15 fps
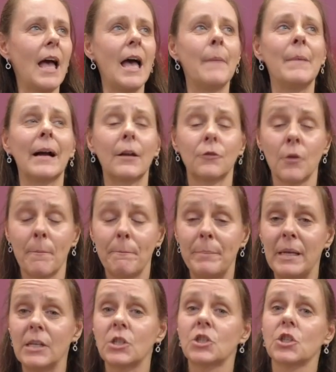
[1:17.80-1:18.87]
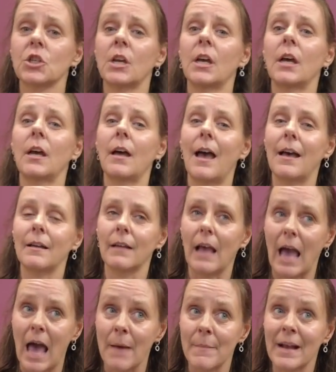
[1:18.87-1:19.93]
amaretto and peach,
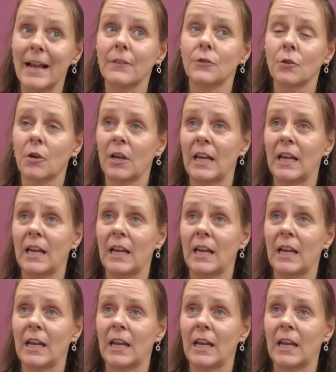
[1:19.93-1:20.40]
amaretto